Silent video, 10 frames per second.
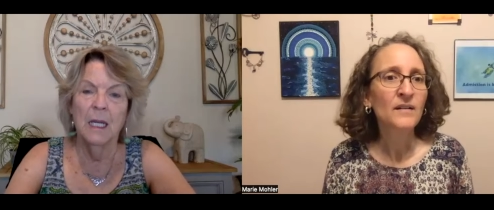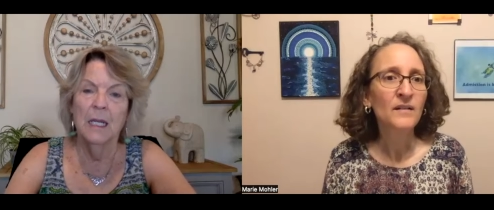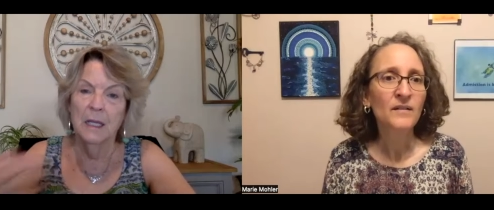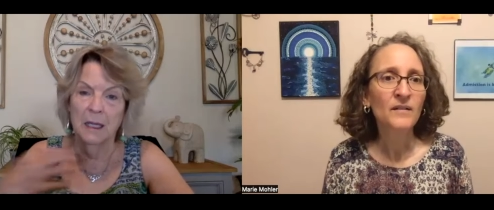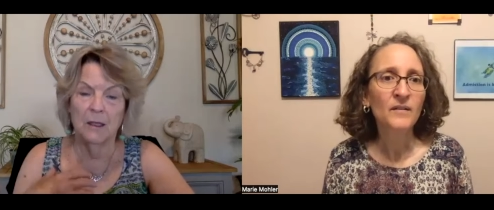
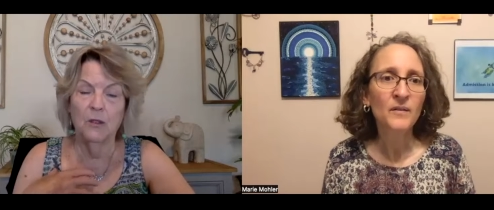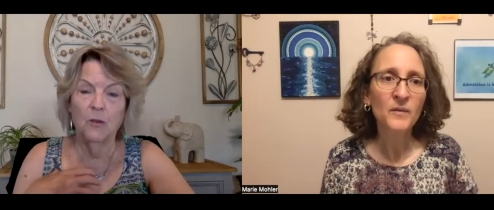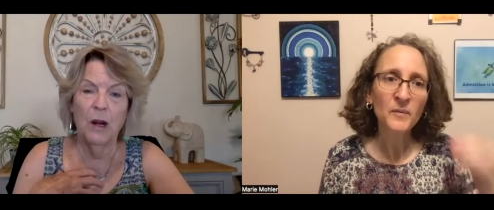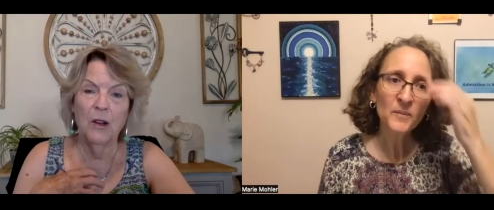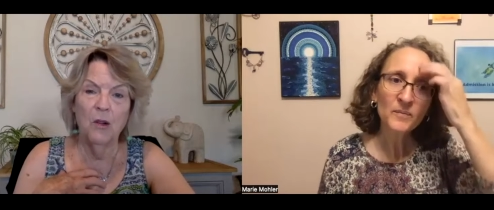Speaker 1: this is
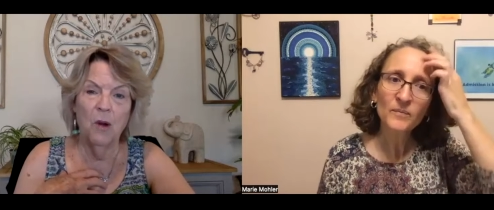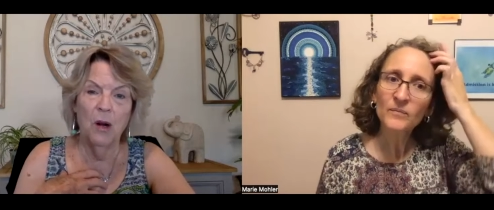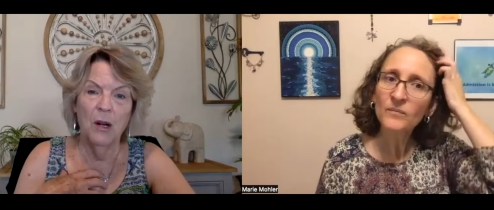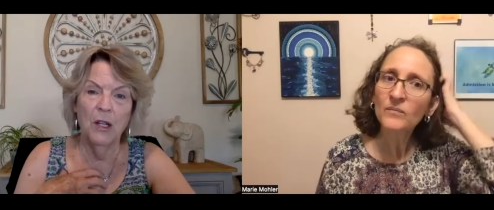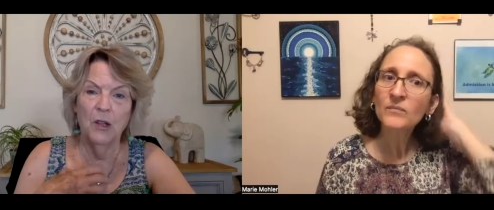where you
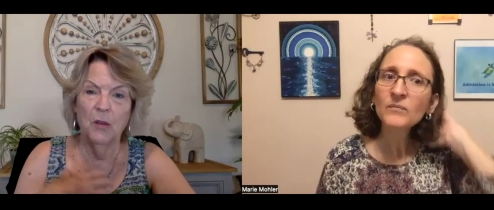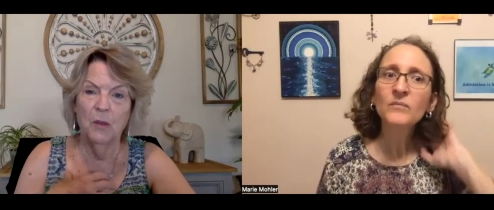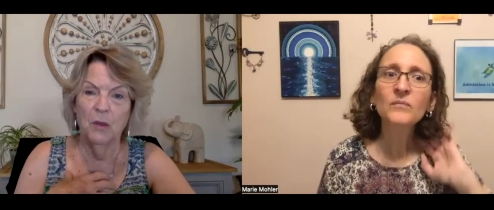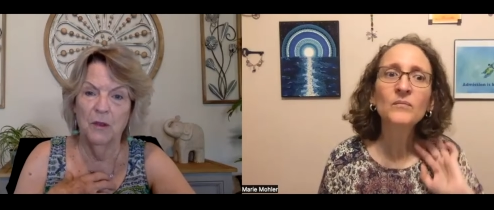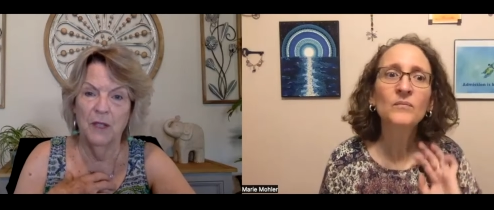are in your
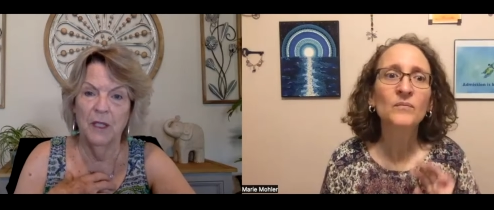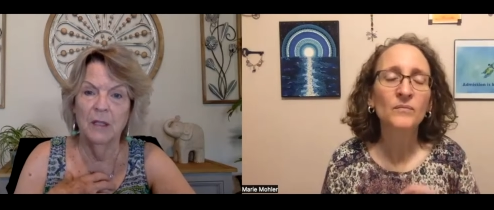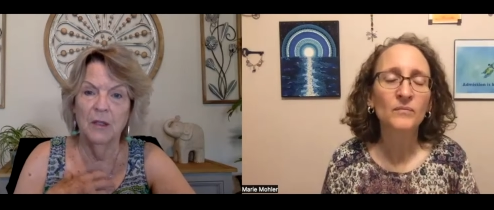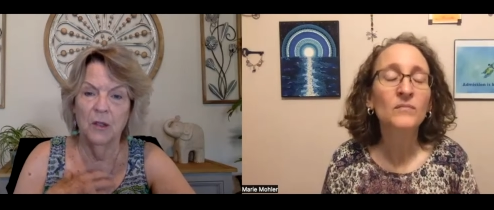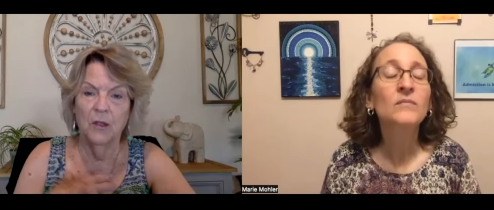movie,
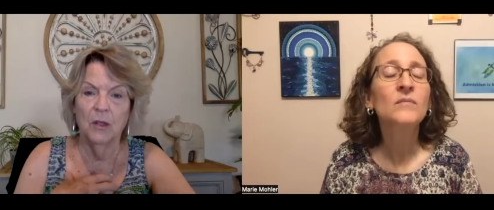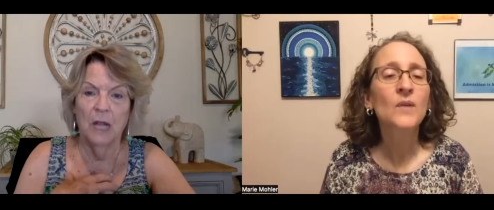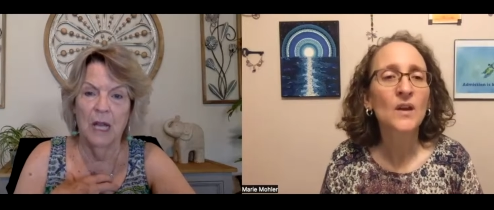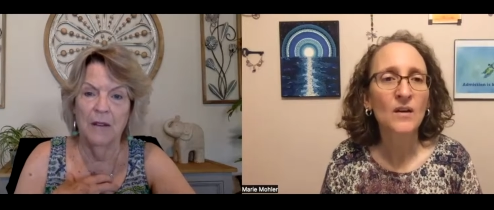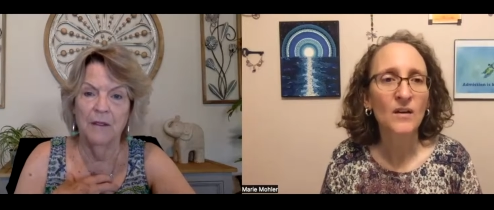your
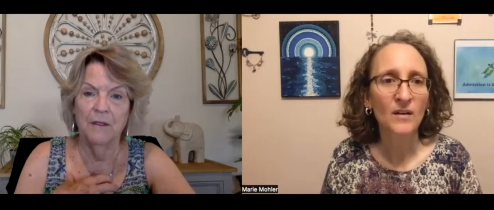life.